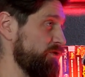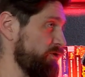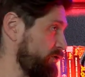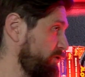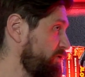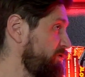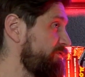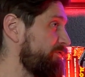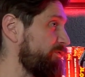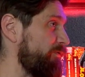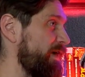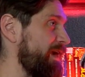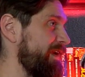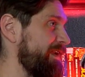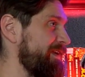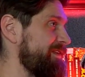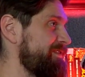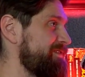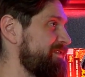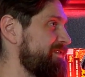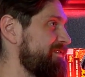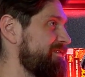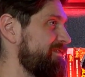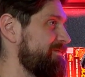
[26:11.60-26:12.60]
You've read
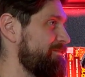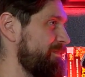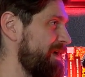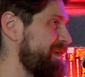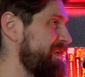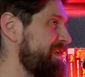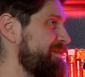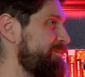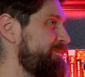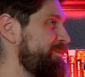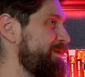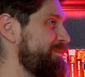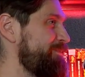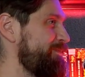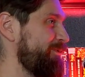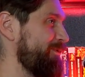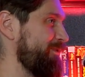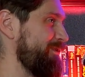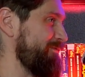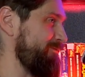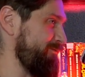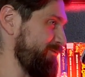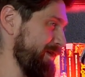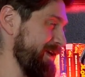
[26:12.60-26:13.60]
it. Many
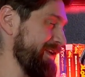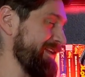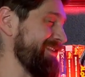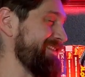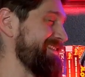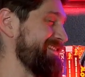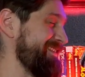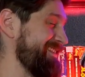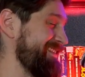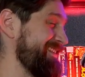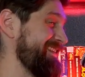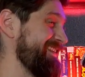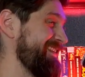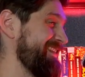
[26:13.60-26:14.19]
people have read it.